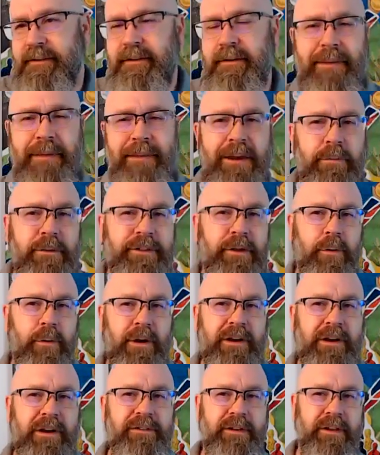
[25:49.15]
matter what the
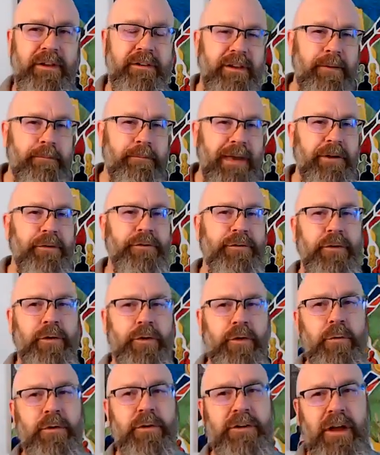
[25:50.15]
question is. It matters
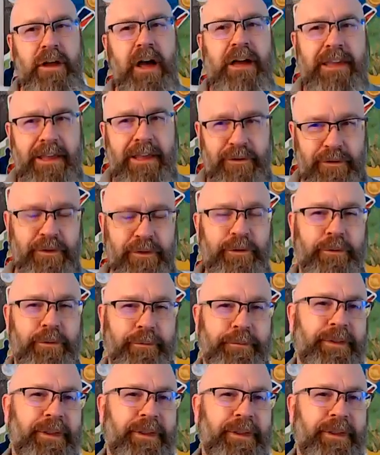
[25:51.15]
who we're talking to.